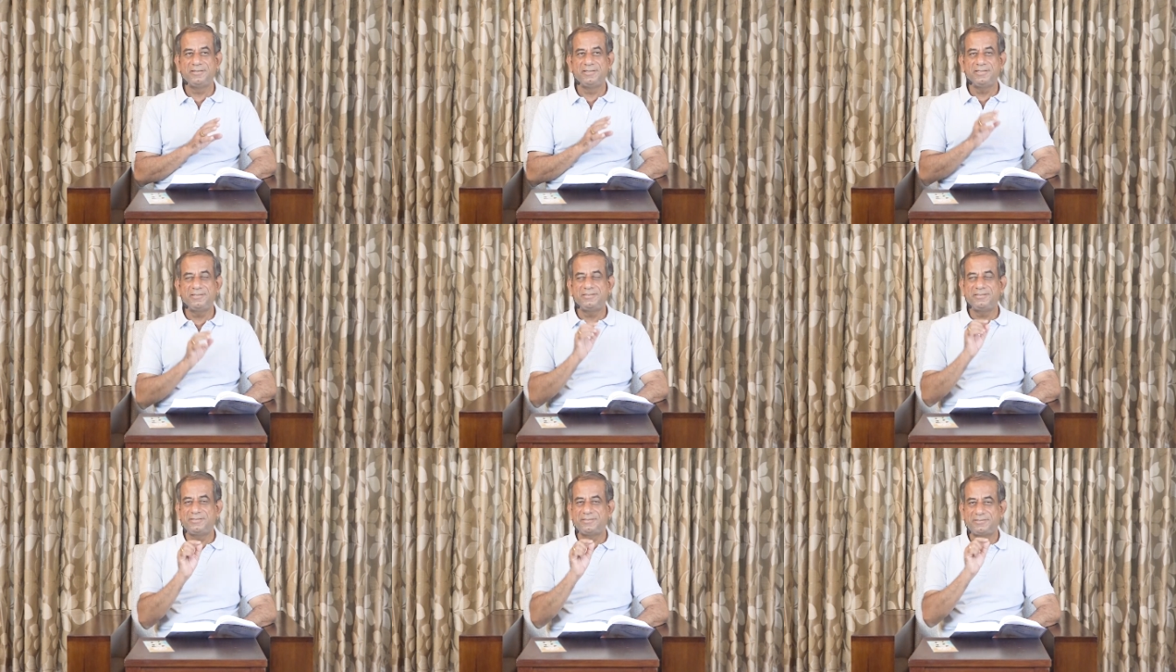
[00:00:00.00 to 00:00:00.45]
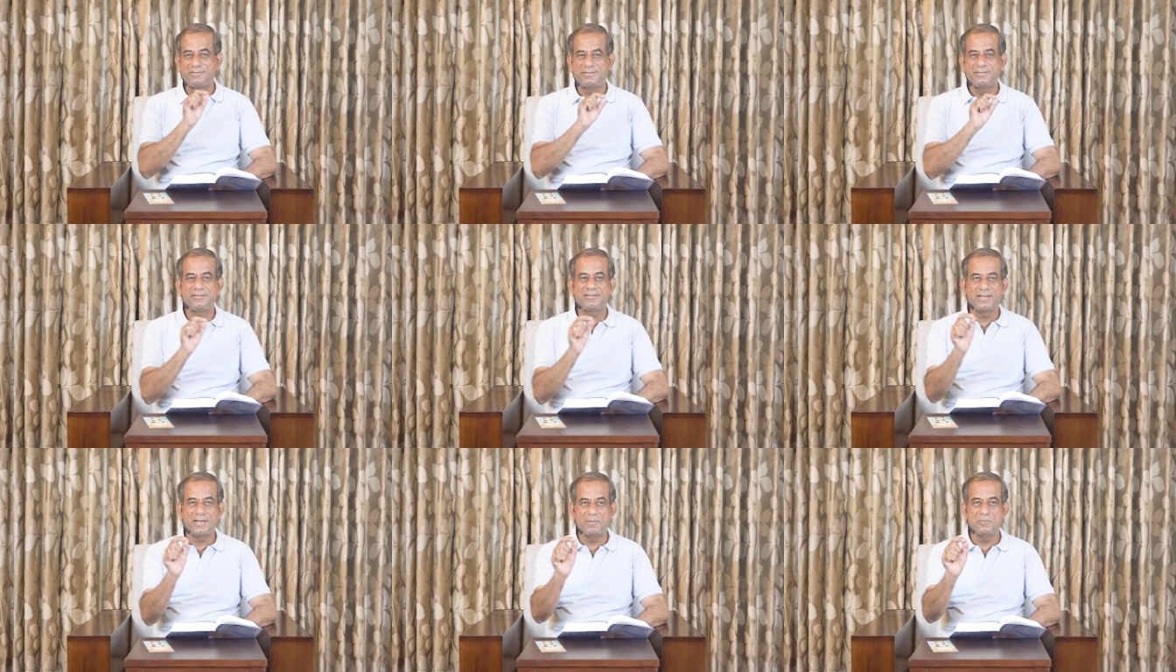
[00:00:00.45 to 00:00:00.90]

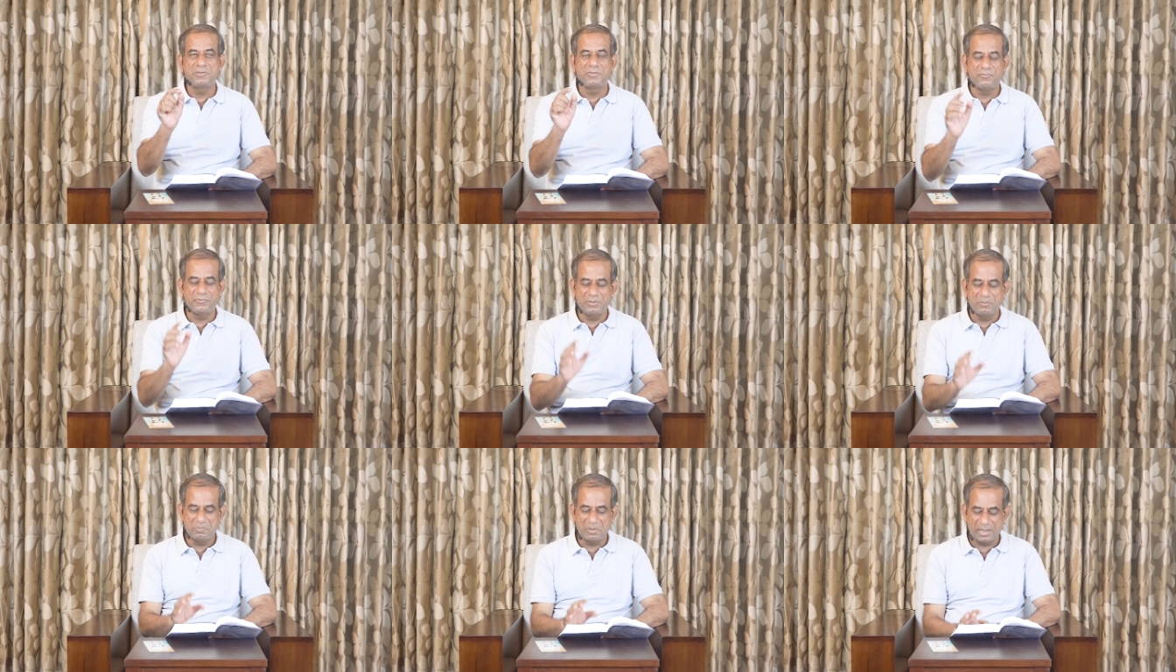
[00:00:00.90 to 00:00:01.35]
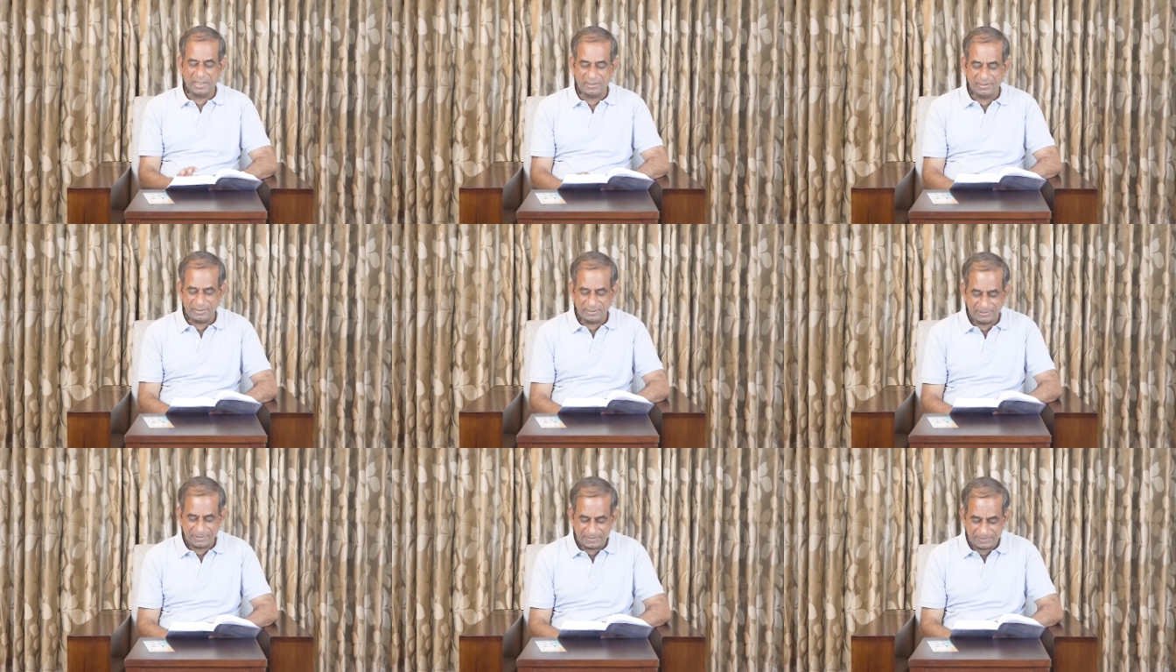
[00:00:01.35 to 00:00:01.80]
This comes with
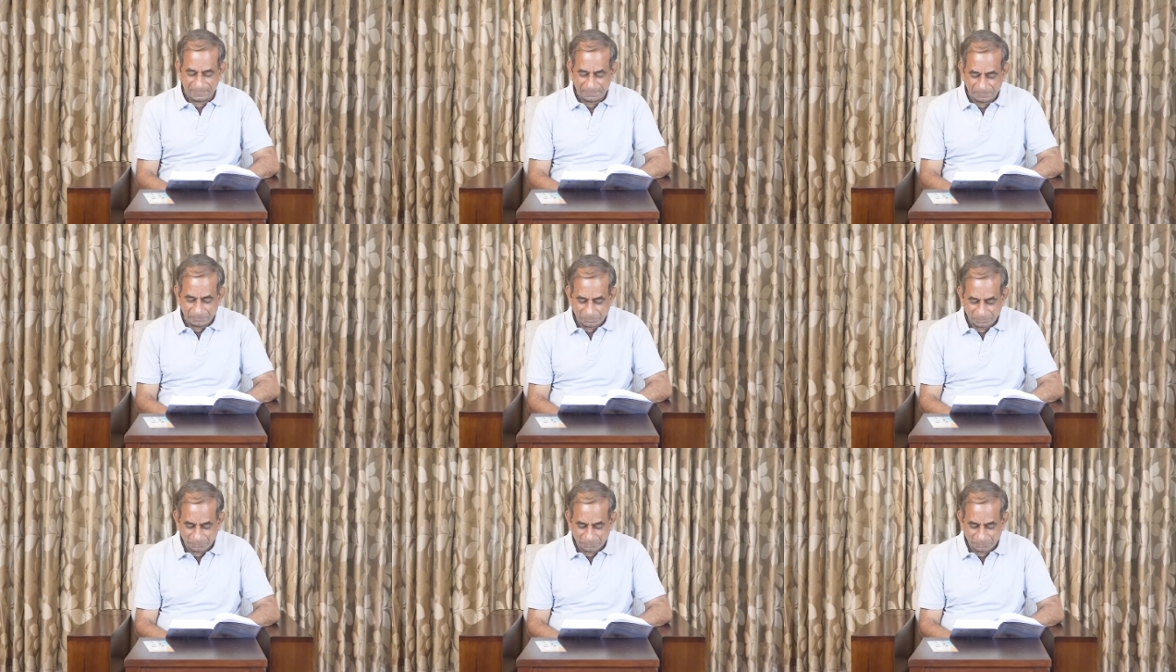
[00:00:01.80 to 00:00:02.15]
practice.